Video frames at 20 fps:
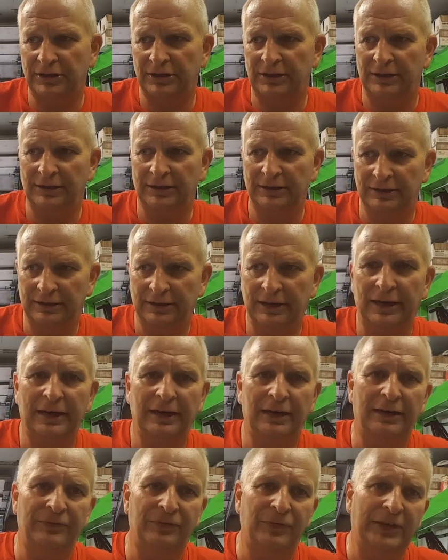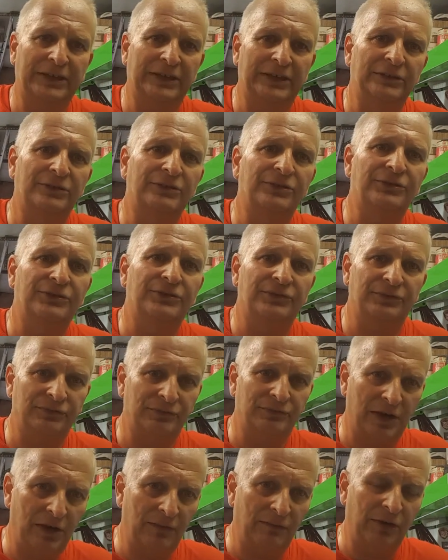I think it's a